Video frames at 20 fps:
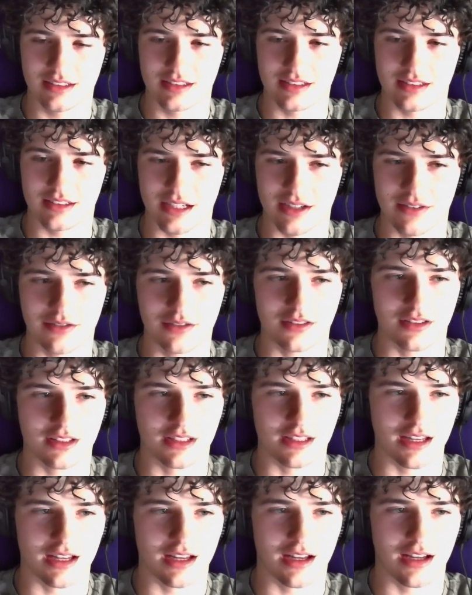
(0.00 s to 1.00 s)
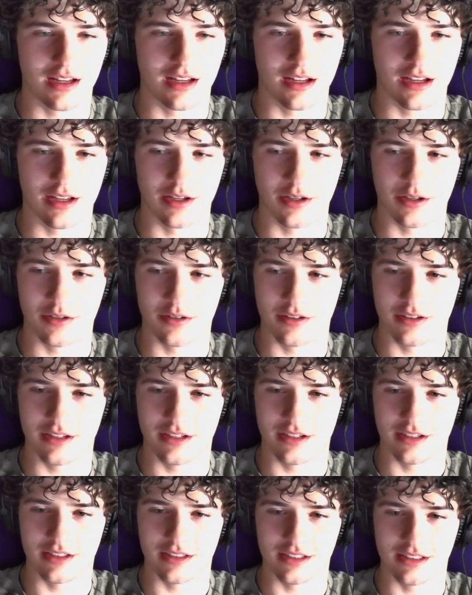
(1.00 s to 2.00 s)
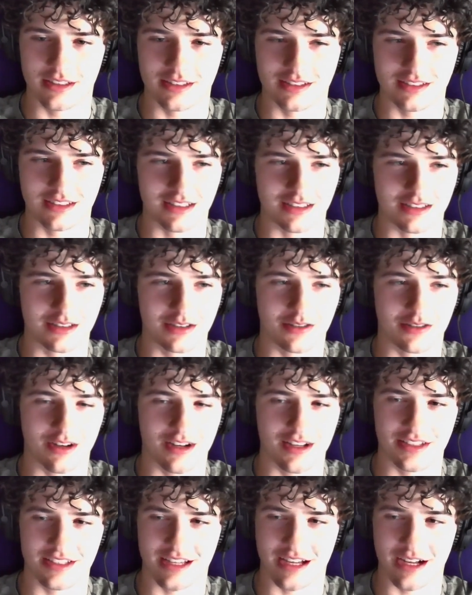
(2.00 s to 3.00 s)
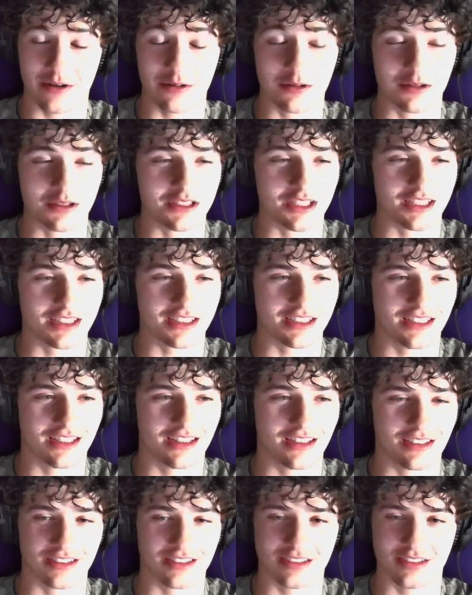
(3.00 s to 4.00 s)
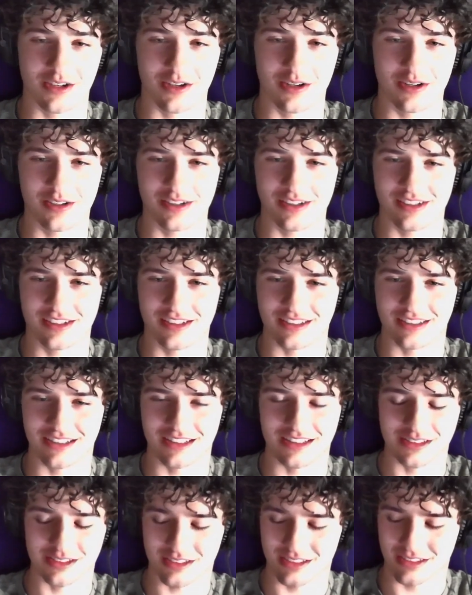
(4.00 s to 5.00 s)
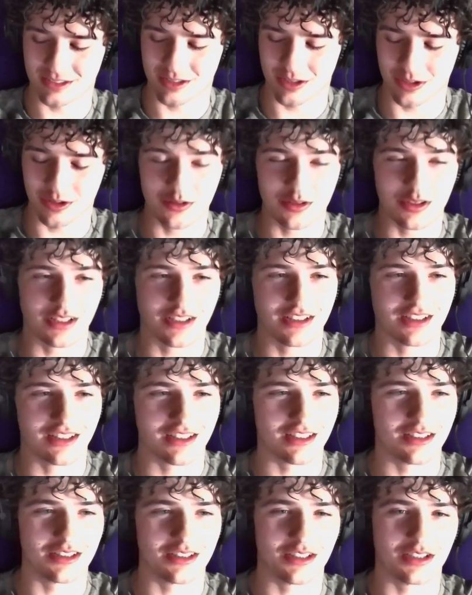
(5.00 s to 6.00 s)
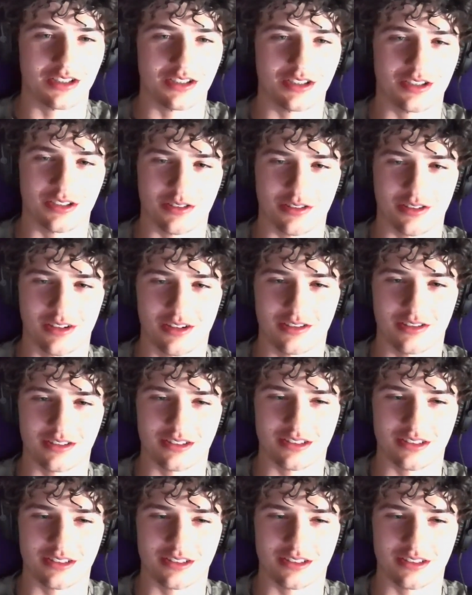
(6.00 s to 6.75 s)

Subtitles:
Definitely, yeah, I agree, and it's crazy how we're just getting started, and it's only going to continue to grow.